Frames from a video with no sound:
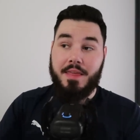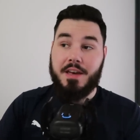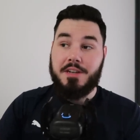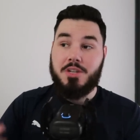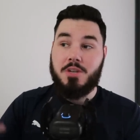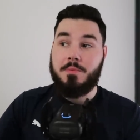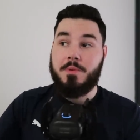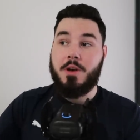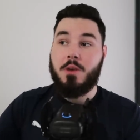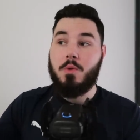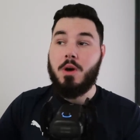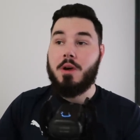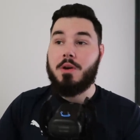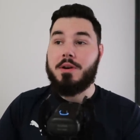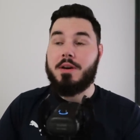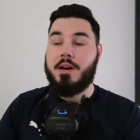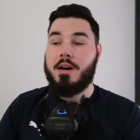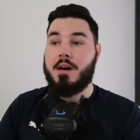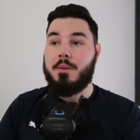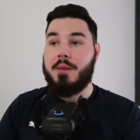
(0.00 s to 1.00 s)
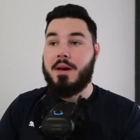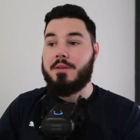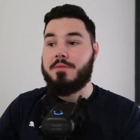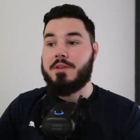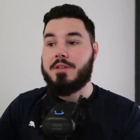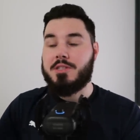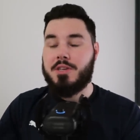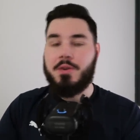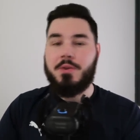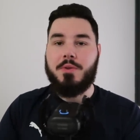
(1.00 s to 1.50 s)
there should be a World Cup
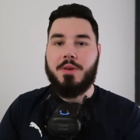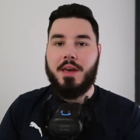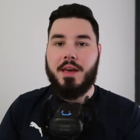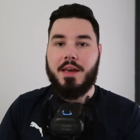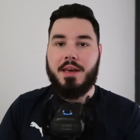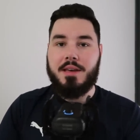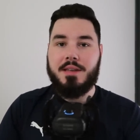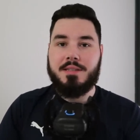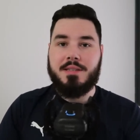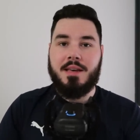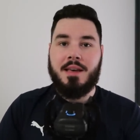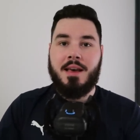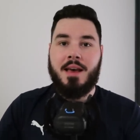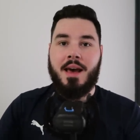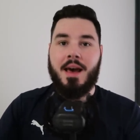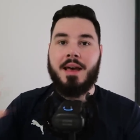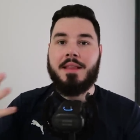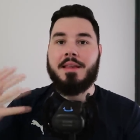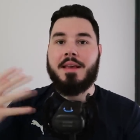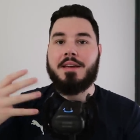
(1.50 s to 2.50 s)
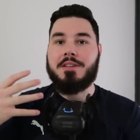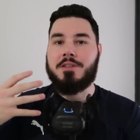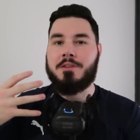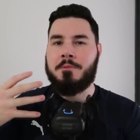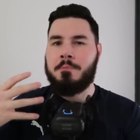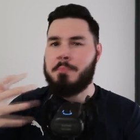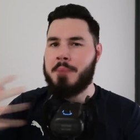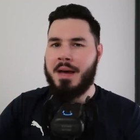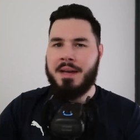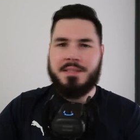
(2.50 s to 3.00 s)
every two years and they
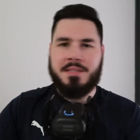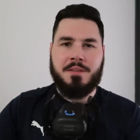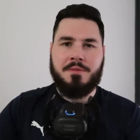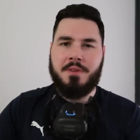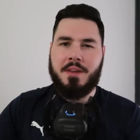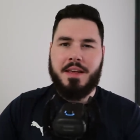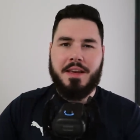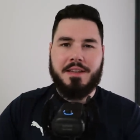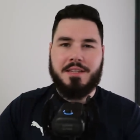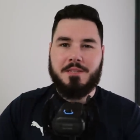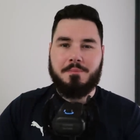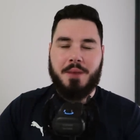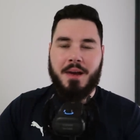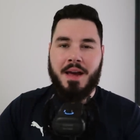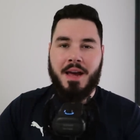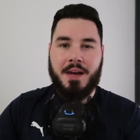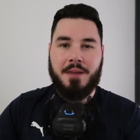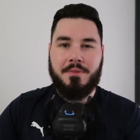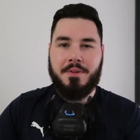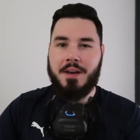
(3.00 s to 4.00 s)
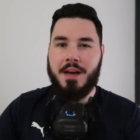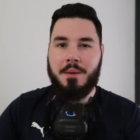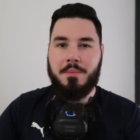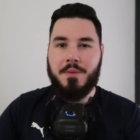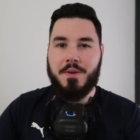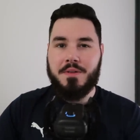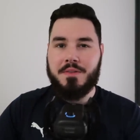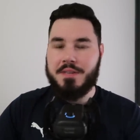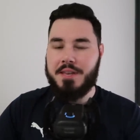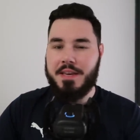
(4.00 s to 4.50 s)
should massively expand the
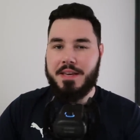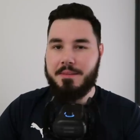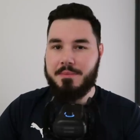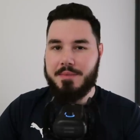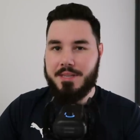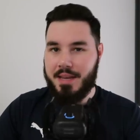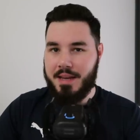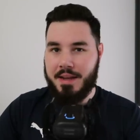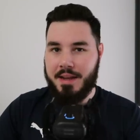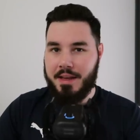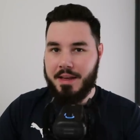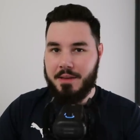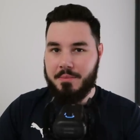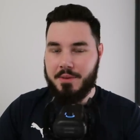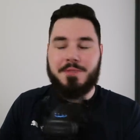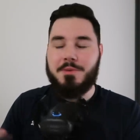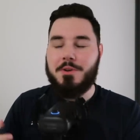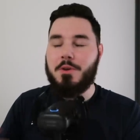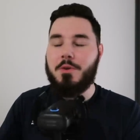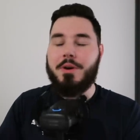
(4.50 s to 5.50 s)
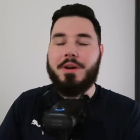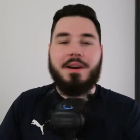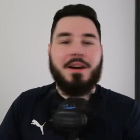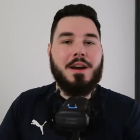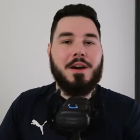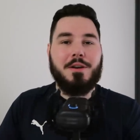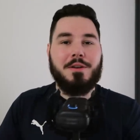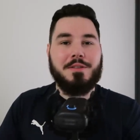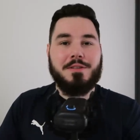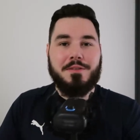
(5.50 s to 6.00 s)
number of teams in it because we all want
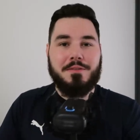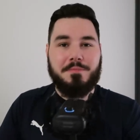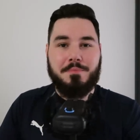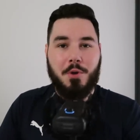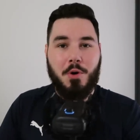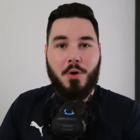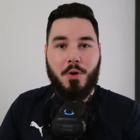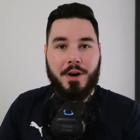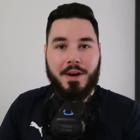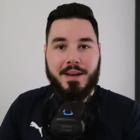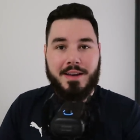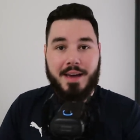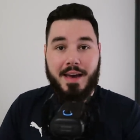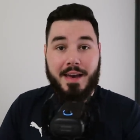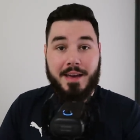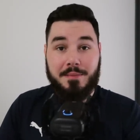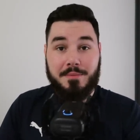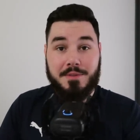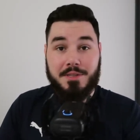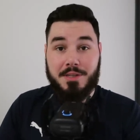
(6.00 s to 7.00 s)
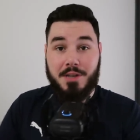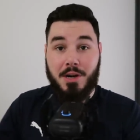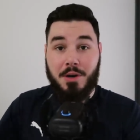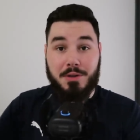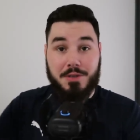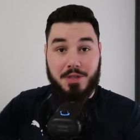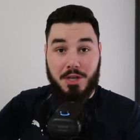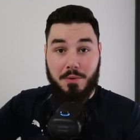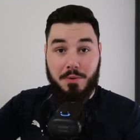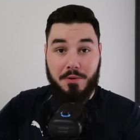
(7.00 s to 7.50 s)
loads of boring games to go
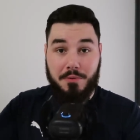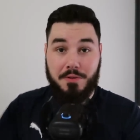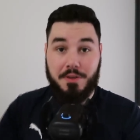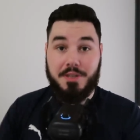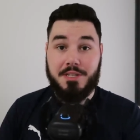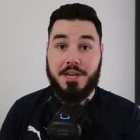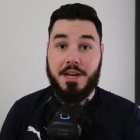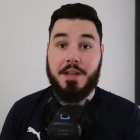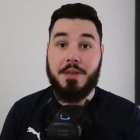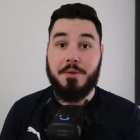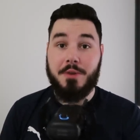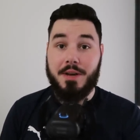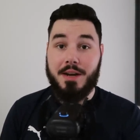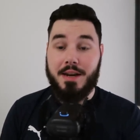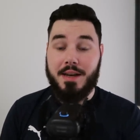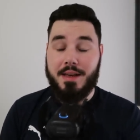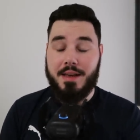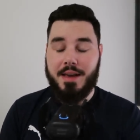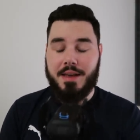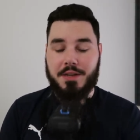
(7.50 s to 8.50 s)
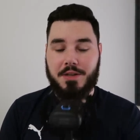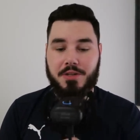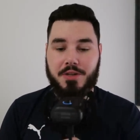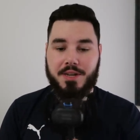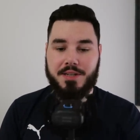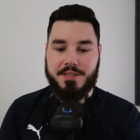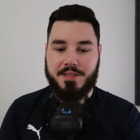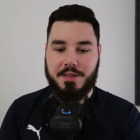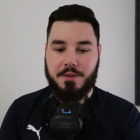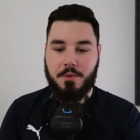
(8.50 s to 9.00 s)
on top of the genuinely
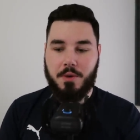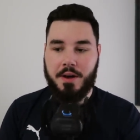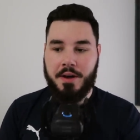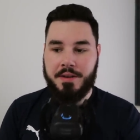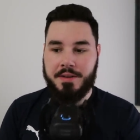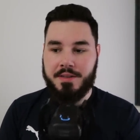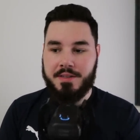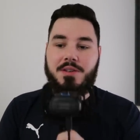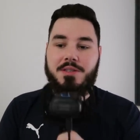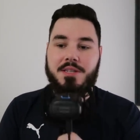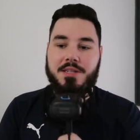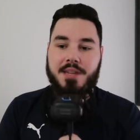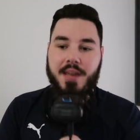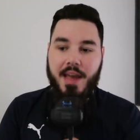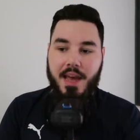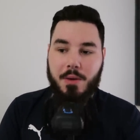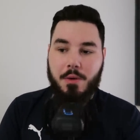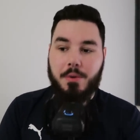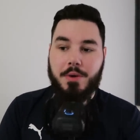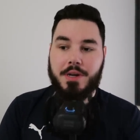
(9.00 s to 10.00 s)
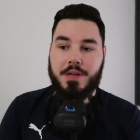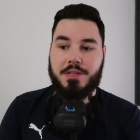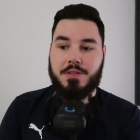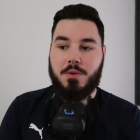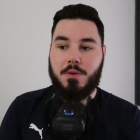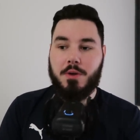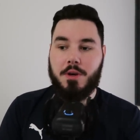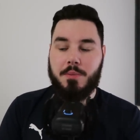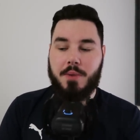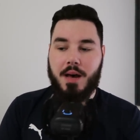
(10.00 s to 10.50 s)
interesting one. So today what we're going to
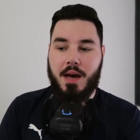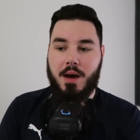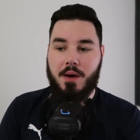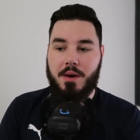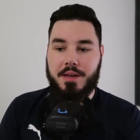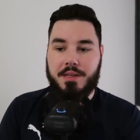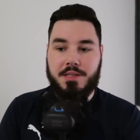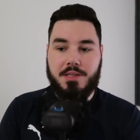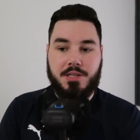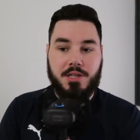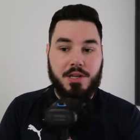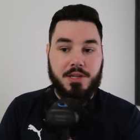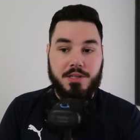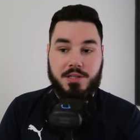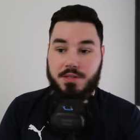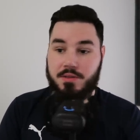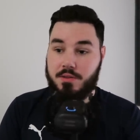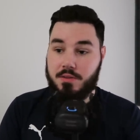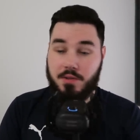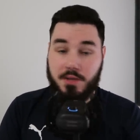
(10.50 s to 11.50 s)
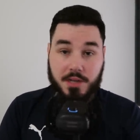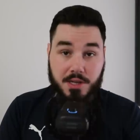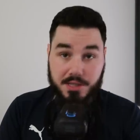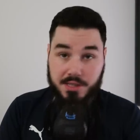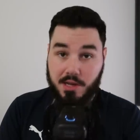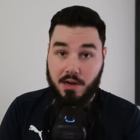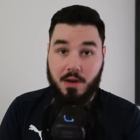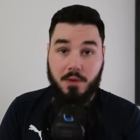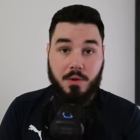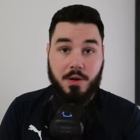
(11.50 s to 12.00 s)
talk about is just the
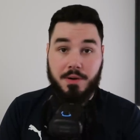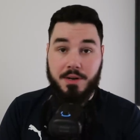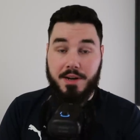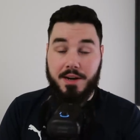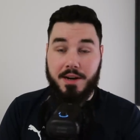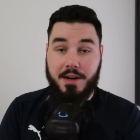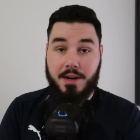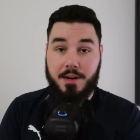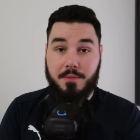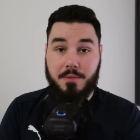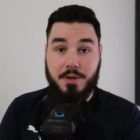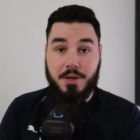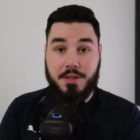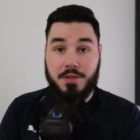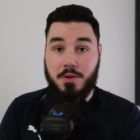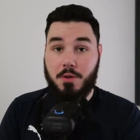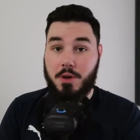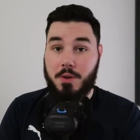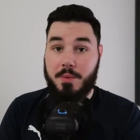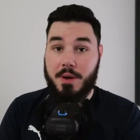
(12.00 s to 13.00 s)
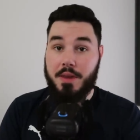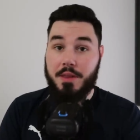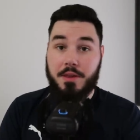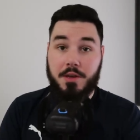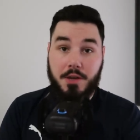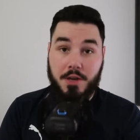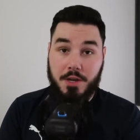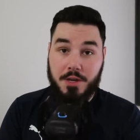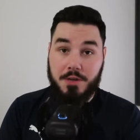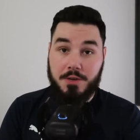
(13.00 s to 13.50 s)
Qatar World Cup. We're going to talk about the
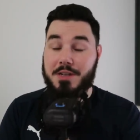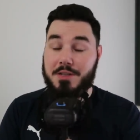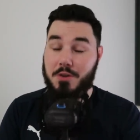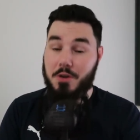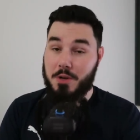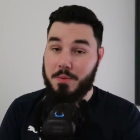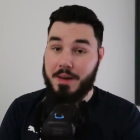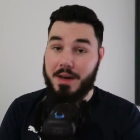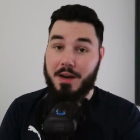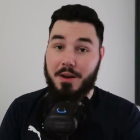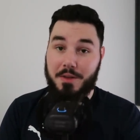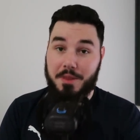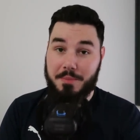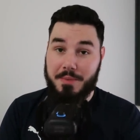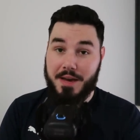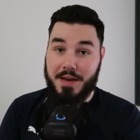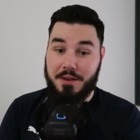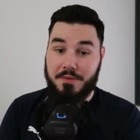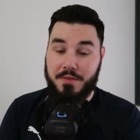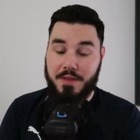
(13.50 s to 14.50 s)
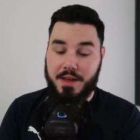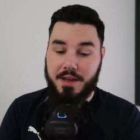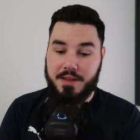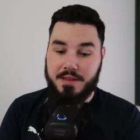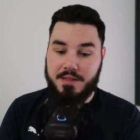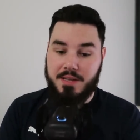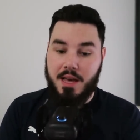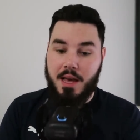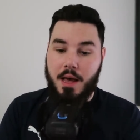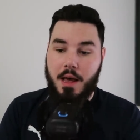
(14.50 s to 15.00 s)
good, we're going to talk about a lot of the bad
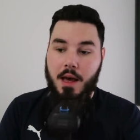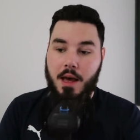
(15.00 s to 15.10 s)
things,